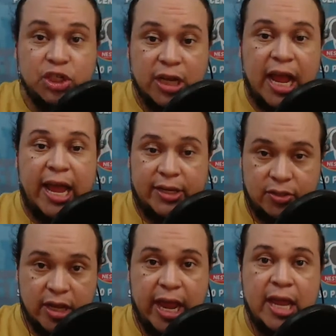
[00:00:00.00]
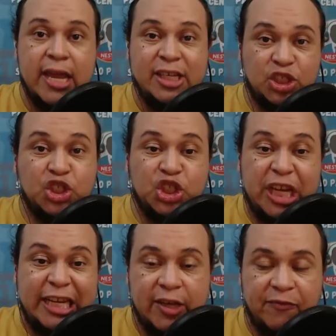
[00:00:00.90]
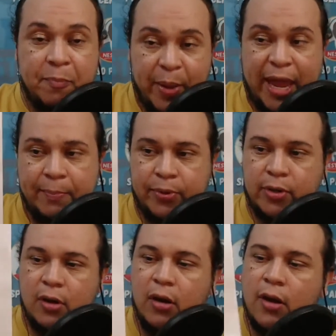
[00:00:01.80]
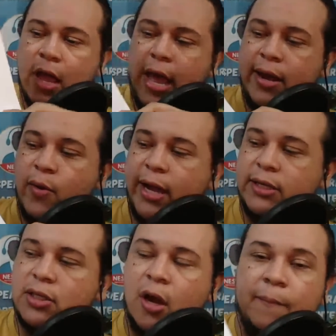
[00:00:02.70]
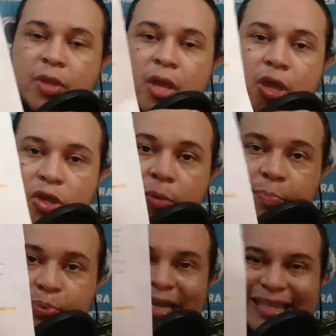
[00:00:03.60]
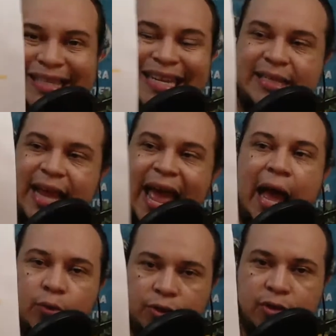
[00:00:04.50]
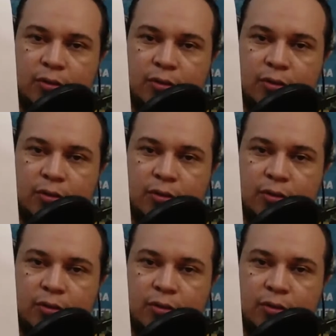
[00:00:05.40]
guys, okay? Sheet of paper. Anyway, so you print this out.